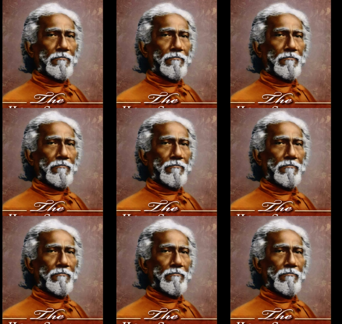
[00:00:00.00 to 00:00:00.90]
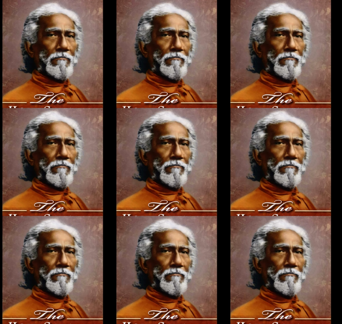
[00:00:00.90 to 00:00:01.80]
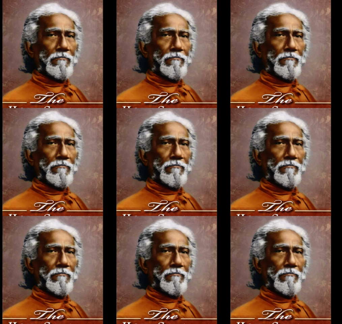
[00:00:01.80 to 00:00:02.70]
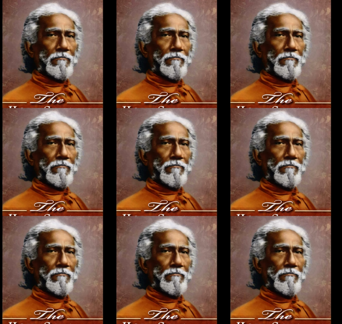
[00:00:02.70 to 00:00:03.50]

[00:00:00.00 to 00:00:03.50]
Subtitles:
Nobody speaks.